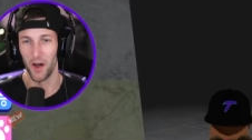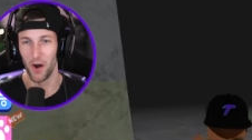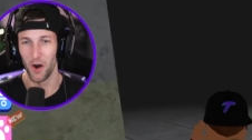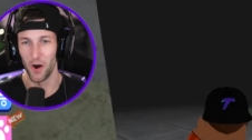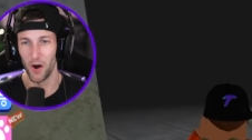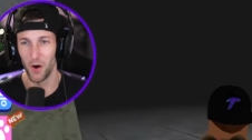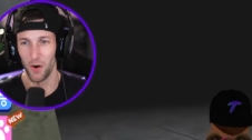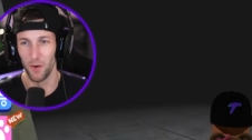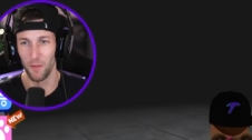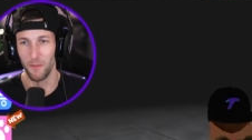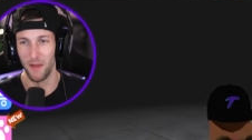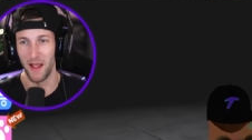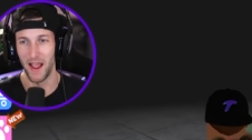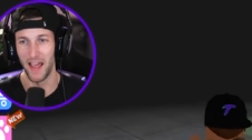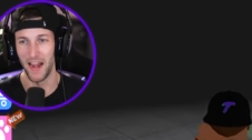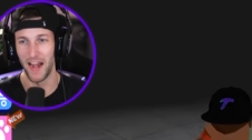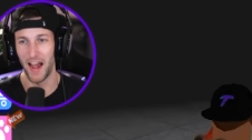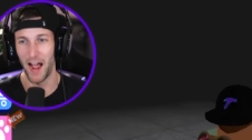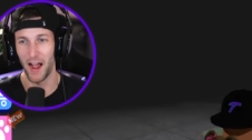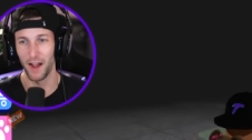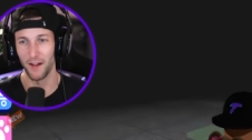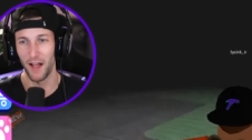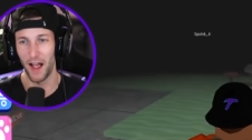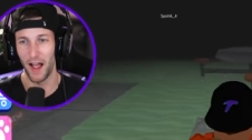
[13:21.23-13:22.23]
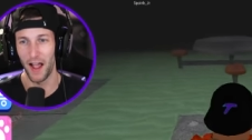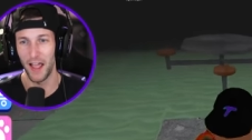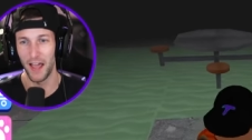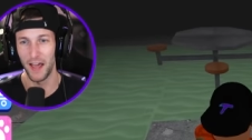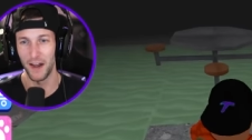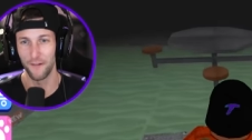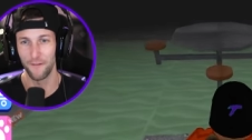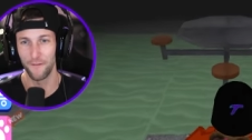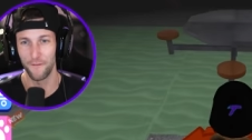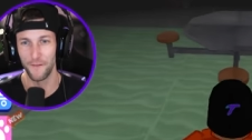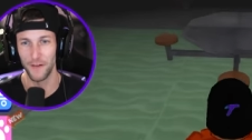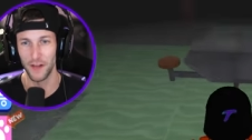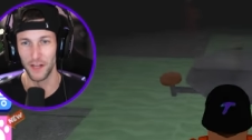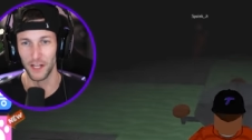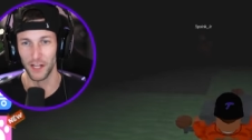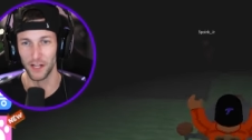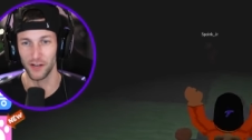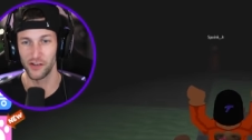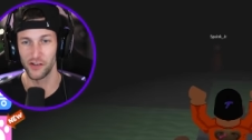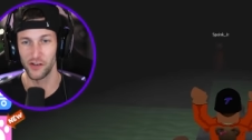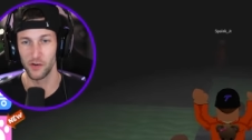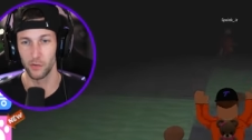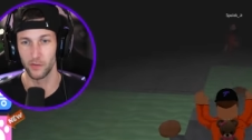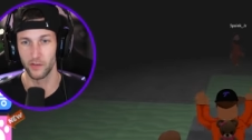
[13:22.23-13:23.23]
no, man. I, I had a
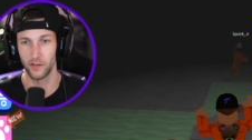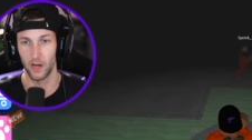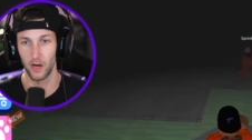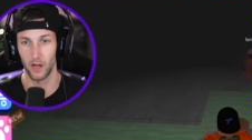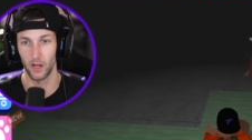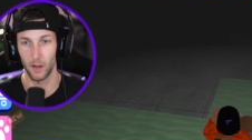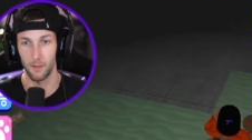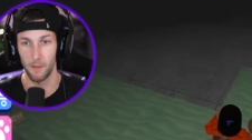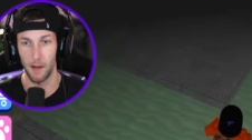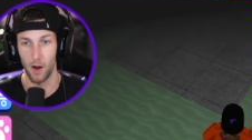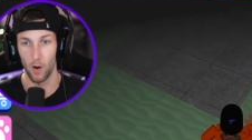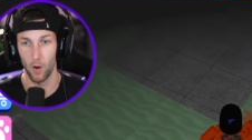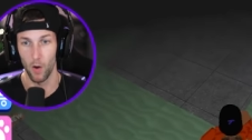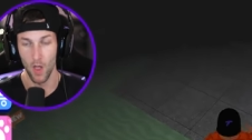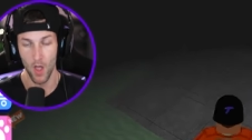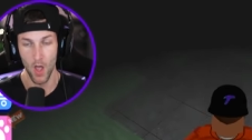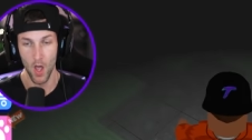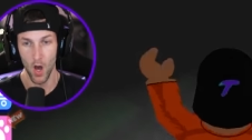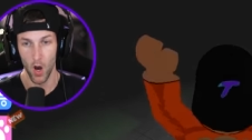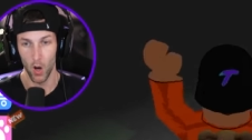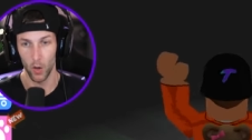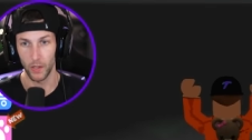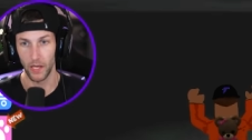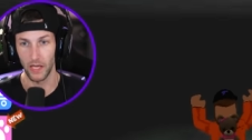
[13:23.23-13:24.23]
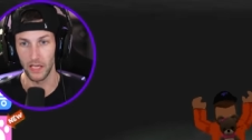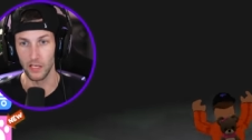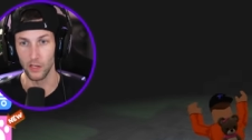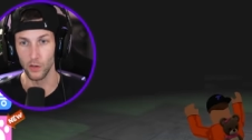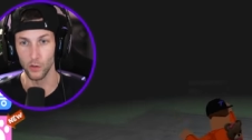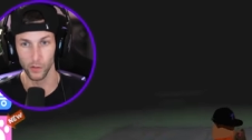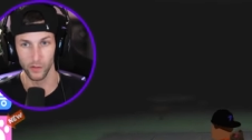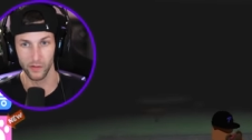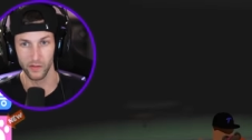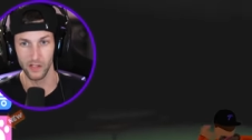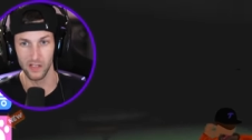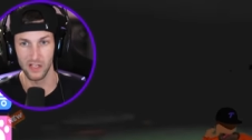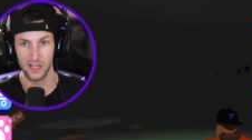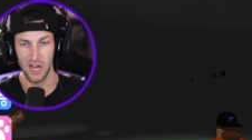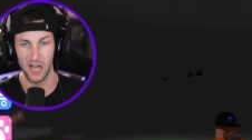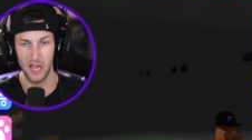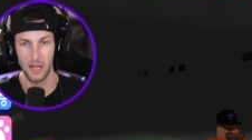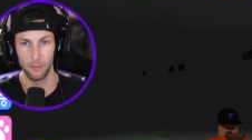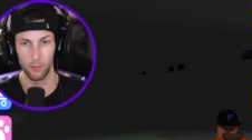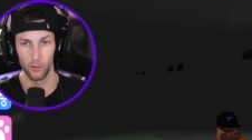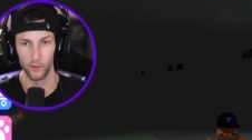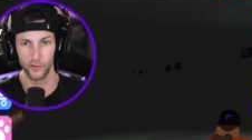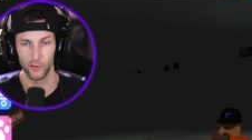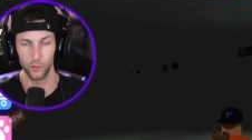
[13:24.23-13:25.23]
feeling she was gonna come out. Okay, use the
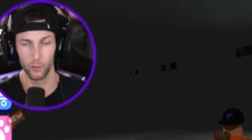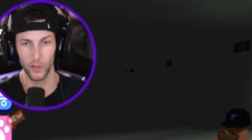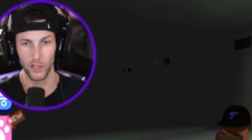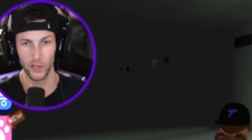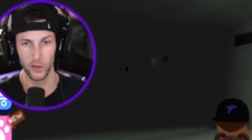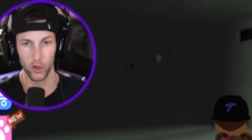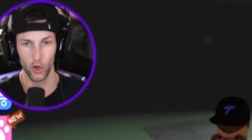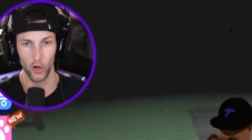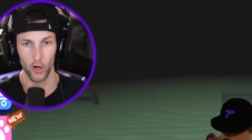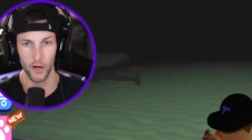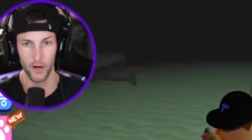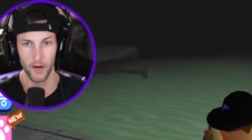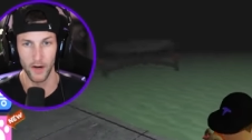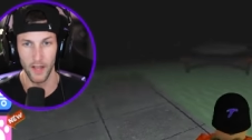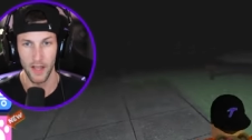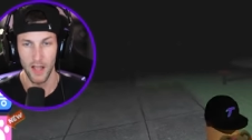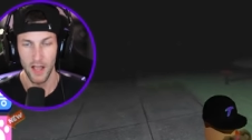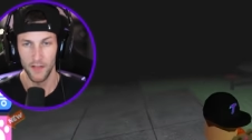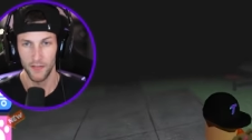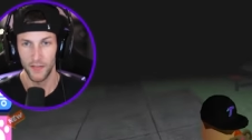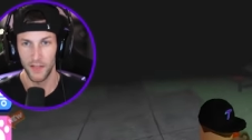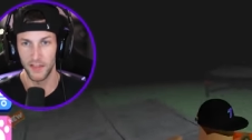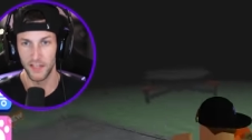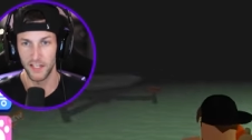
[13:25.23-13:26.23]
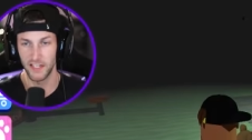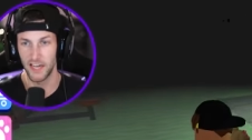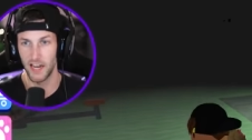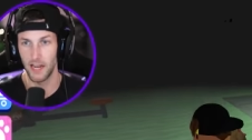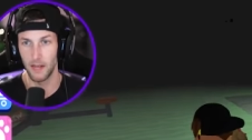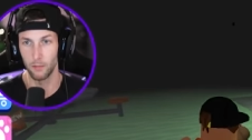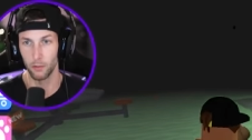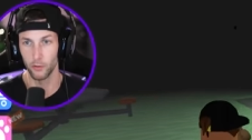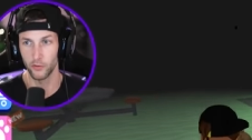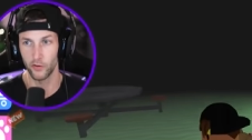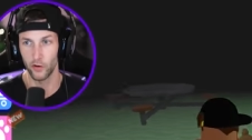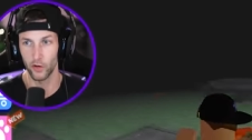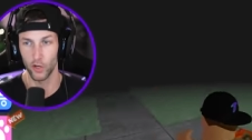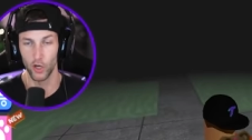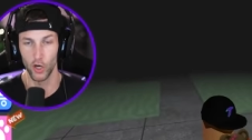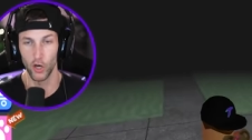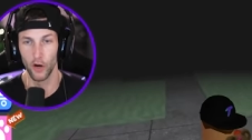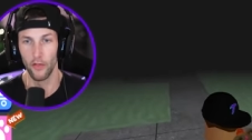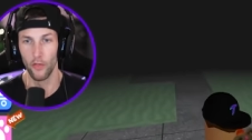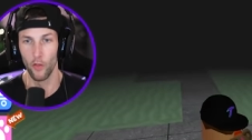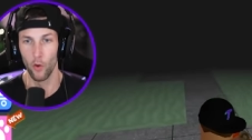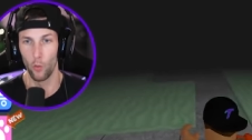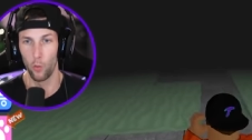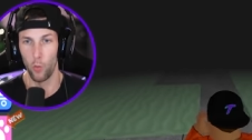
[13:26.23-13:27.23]
tables. We learn that the tables are
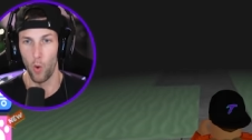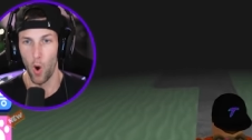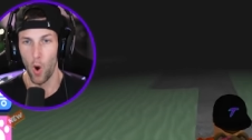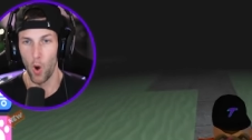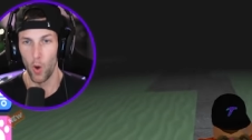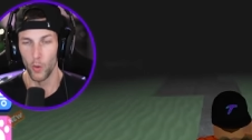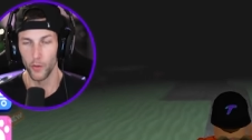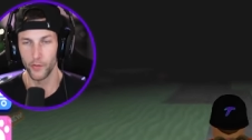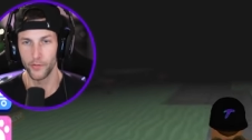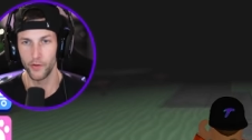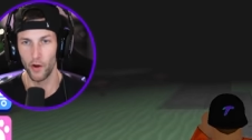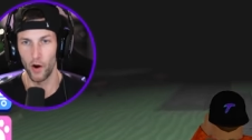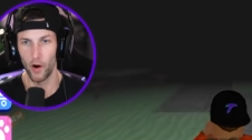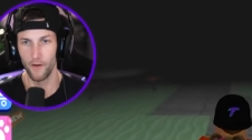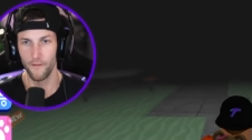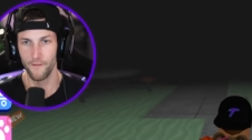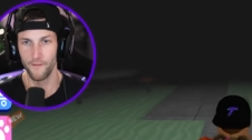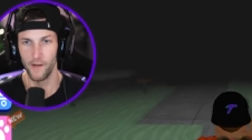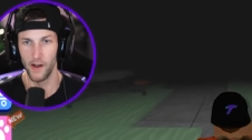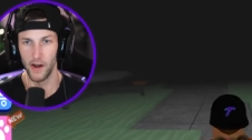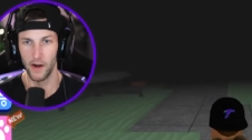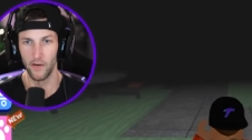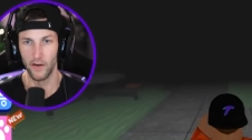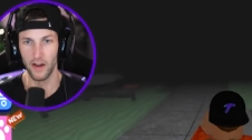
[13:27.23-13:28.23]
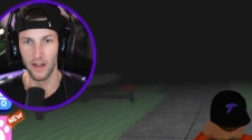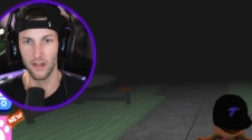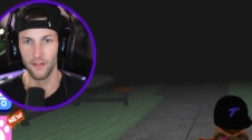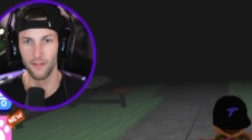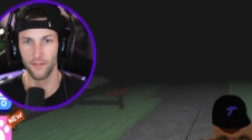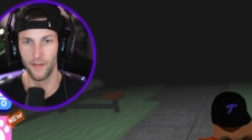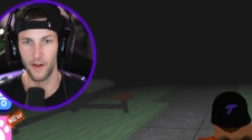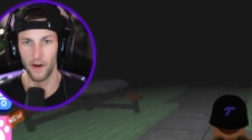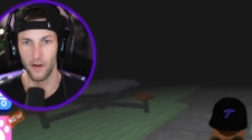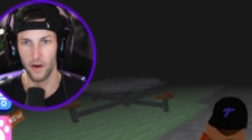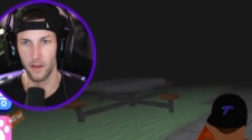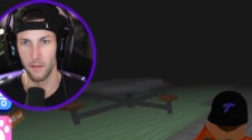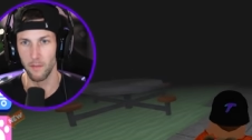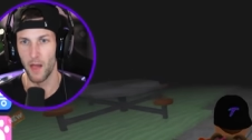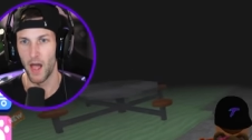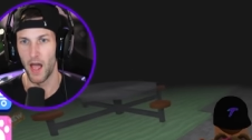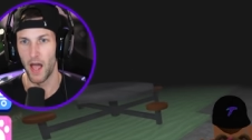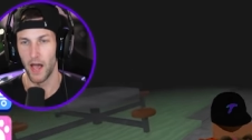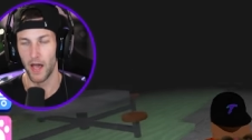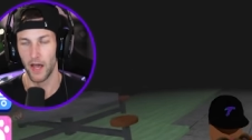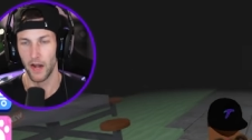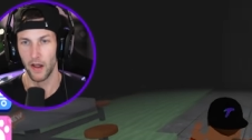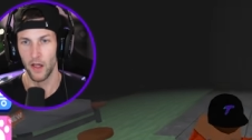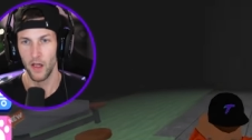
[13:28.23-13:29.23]
good and the walls are very, very
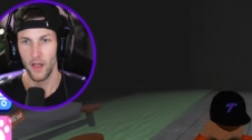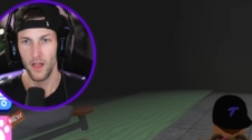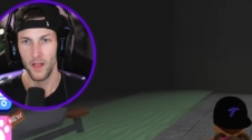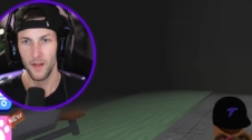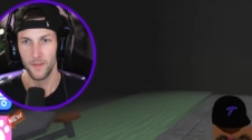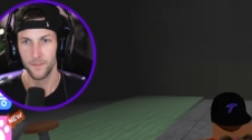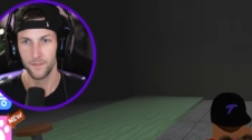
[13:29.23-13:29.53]
bad.